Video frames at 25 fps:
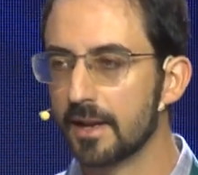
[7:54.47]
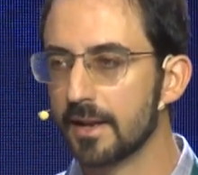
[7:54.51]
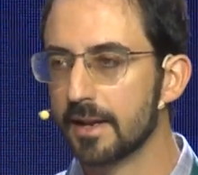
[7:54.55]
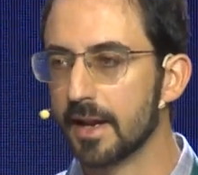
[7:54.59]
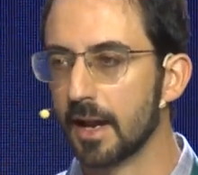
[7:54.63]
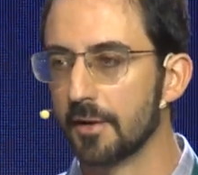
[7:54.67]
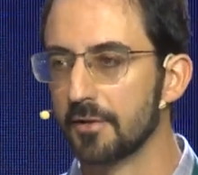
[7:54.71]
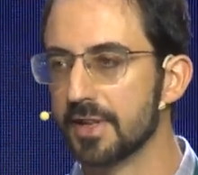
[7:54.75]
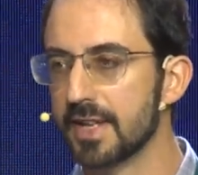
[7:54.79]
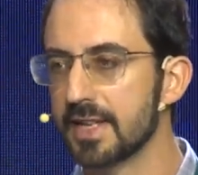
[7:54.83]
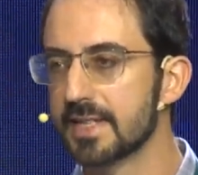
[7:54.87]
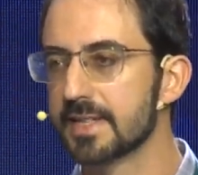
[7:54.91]

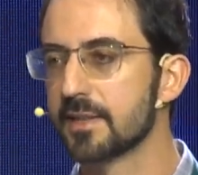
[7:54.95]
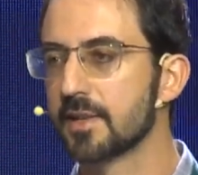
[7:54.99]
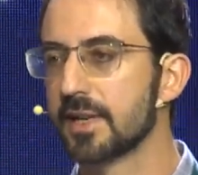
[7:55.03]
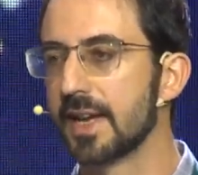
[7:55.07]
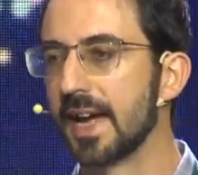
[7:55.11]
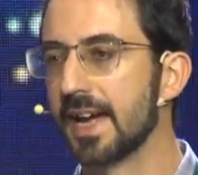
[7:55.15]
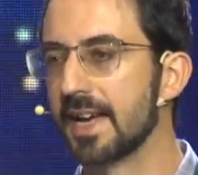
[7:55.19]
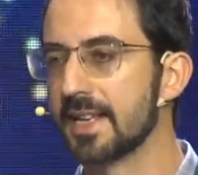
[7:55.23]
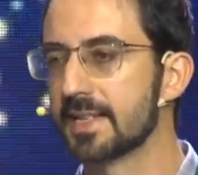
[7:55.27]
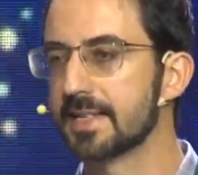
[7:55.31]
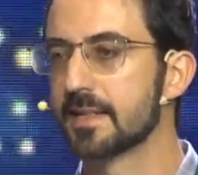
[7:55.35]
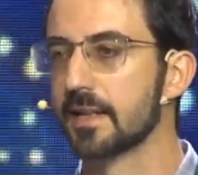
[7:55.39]
Now, in this
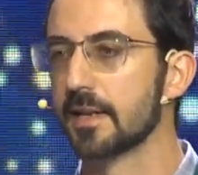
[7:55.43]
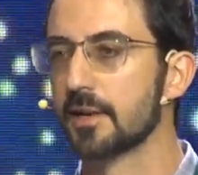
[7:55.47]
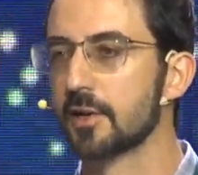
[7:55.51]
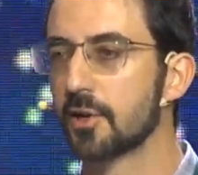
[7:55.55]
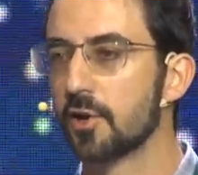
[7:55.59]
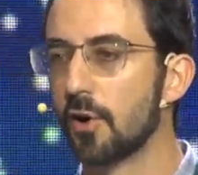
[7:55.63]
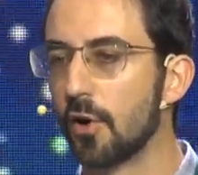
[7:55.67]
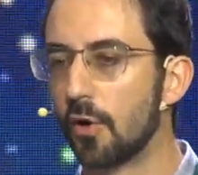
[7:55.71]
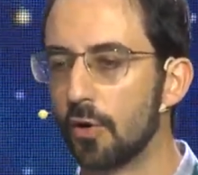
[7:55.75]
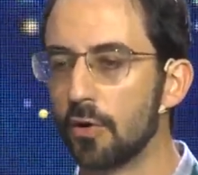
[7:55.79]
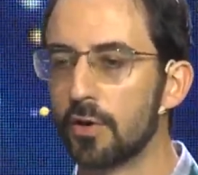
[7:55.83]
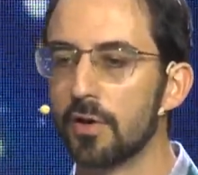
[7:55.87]
case, the
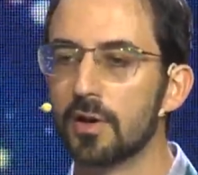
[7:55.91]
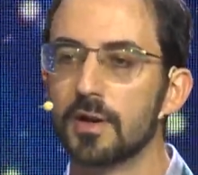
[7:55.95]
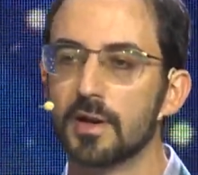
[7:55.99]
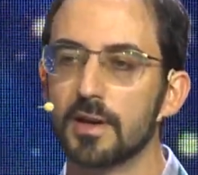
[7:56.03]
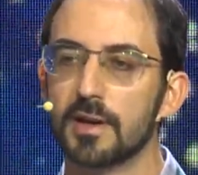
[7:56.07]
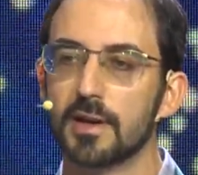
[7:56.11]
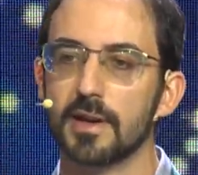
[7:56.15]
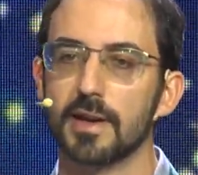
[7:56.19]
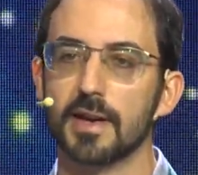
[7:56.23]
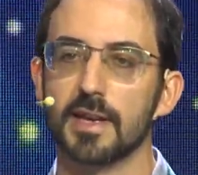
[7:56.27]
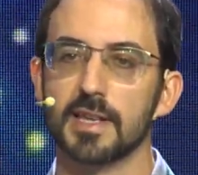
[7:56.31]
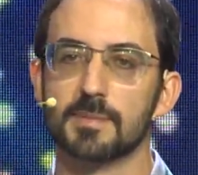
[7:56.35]
goal
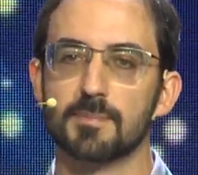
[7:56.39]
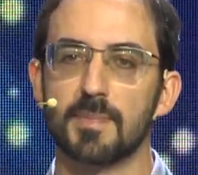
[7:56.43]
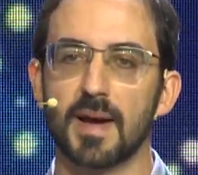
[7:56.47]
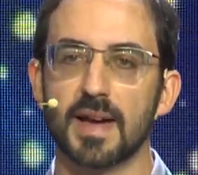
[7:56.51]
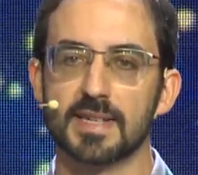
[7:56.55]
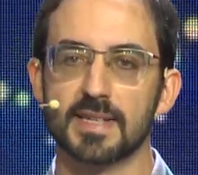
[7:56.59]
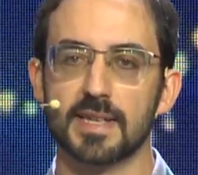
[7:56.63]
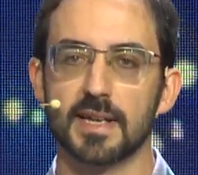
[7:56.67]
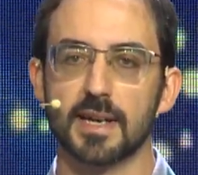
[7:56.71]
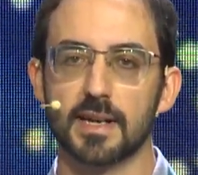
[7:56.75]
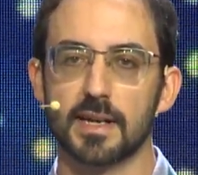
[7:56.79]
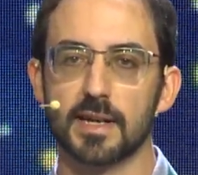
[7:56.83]
is
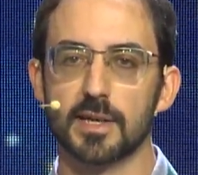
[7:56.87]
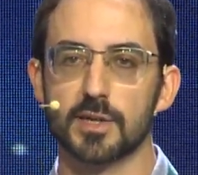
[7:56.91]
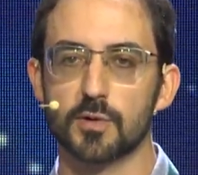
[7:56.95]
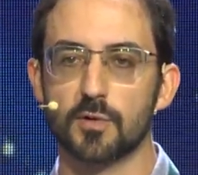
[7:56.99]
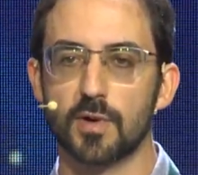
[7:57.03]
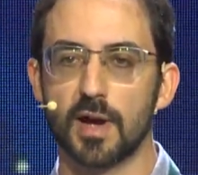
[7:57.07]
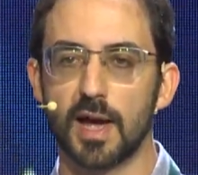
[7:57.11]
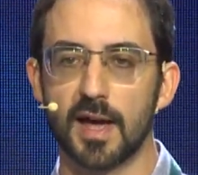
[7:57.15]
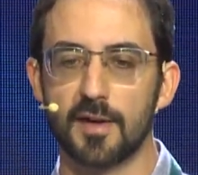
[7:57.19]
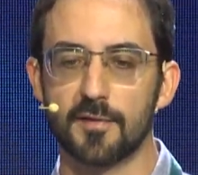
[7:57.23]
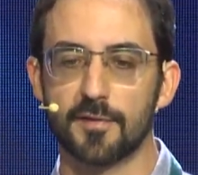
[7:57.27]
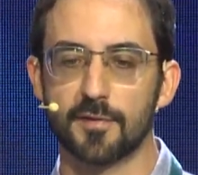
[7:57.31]
basically to
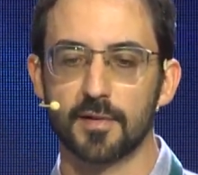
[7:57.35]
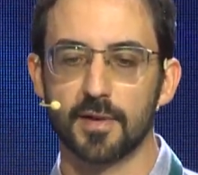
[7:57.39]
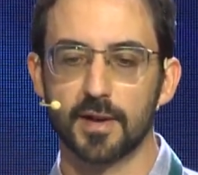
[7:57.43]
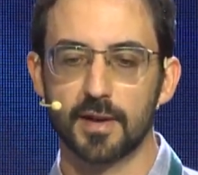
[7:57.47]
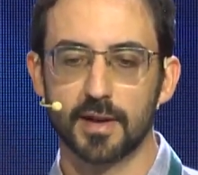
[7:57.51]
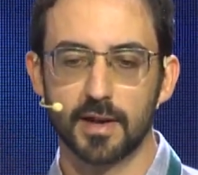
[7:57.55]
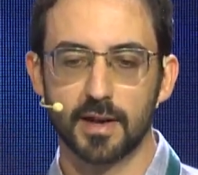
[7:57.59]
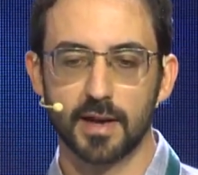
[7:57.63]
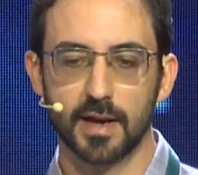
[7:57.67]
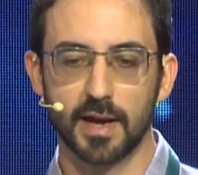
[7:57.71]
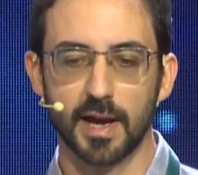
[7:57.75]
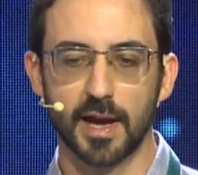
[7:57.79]
have
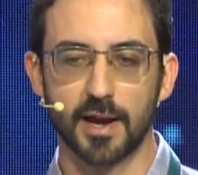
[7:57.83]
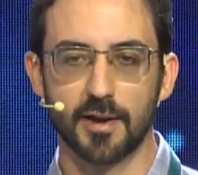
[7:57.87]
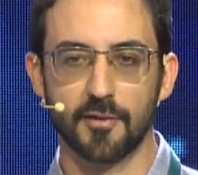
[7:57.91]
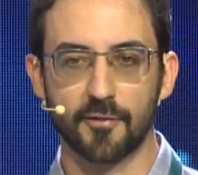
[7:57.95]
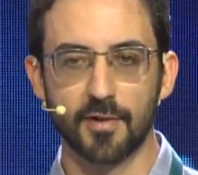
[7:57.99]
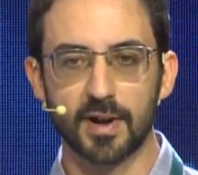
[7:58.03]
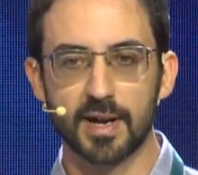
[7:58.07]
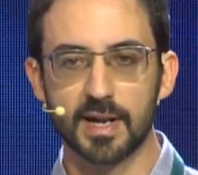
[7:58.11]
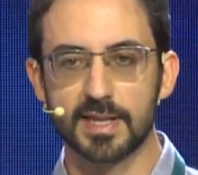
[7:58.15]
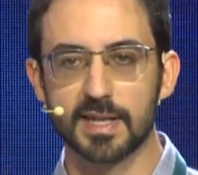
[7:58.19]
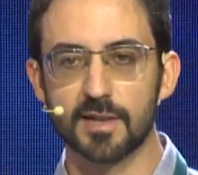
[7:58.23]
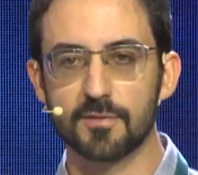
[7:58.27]
a
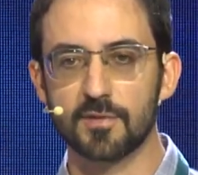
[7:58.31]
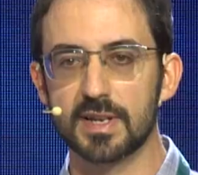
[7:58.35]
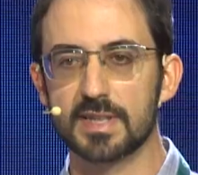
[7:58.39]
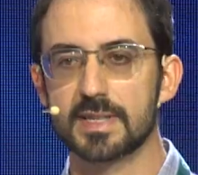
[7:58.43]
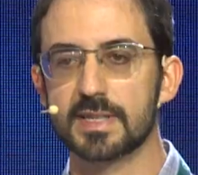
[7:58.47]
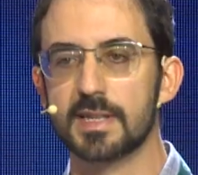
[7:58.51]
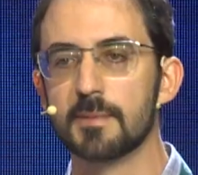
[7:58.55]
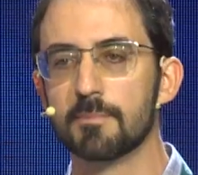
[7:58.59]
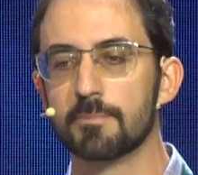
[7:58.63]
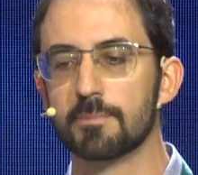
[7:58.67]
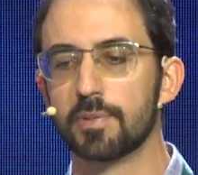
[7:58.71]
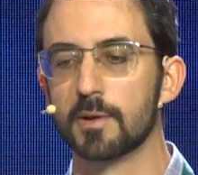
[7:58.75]
relatively
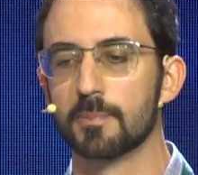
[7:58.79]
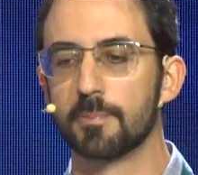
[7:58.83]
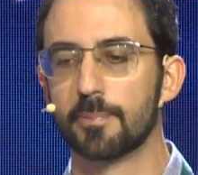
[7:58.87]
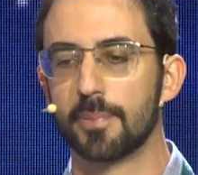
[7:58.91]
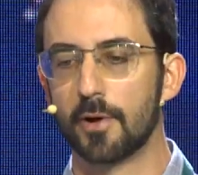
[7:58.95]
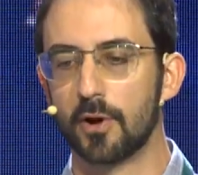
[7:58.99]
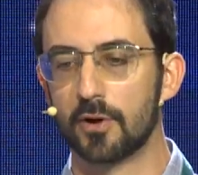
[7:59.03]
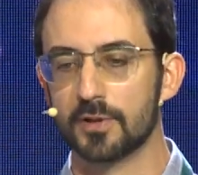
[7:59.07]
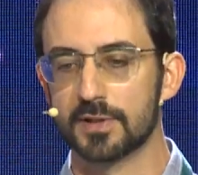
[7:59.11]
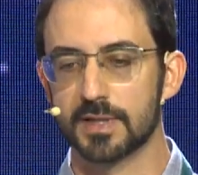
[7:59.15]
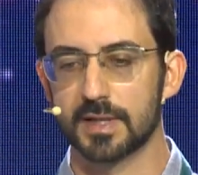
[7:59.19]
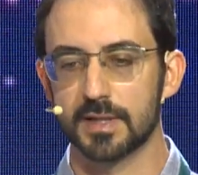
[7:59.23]
simple
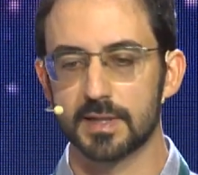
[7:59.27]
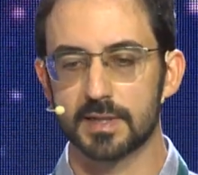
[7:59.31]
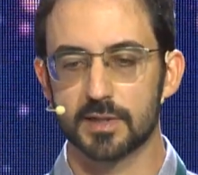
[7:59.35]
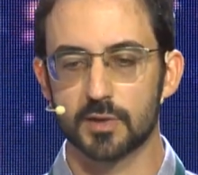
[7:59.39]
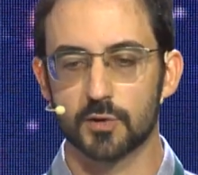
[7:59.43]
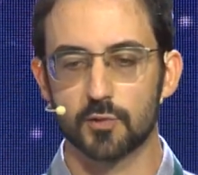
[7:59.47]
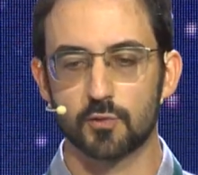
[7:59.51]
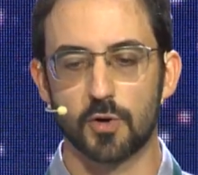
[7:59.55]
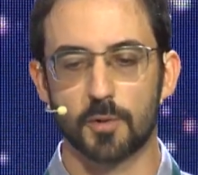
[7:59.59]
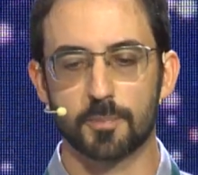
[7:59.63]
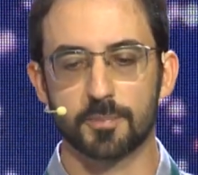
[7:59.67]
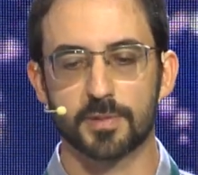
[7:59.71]
process
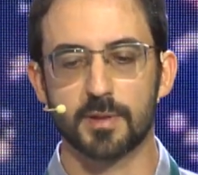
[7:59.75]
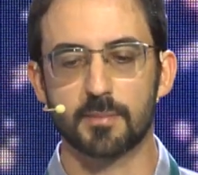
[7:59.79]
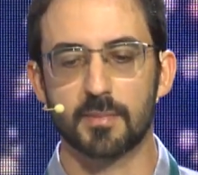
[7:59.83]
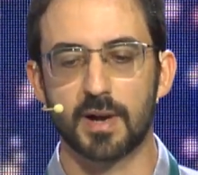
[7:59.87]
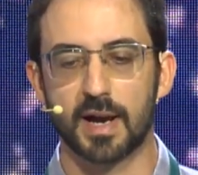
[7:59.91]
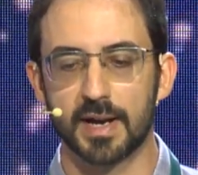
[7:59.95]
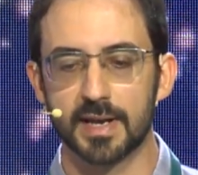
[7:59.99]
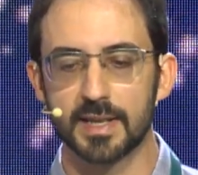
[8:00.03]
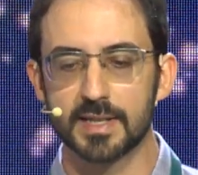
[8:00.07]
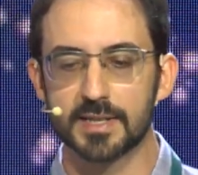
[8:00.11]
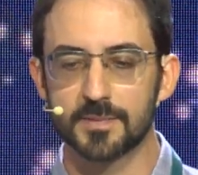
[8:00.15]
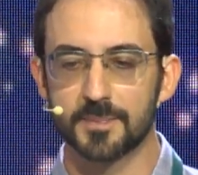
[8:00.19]
to
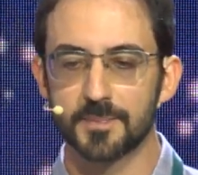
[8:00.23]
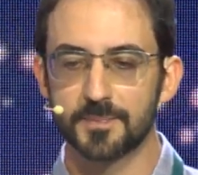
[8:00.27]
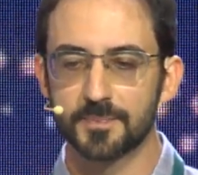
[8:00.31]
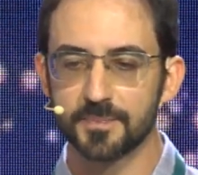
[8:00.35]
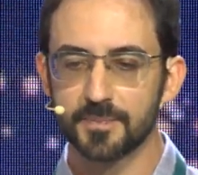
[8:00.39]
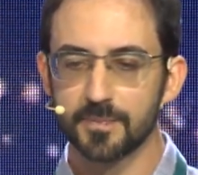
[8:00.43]
optimize,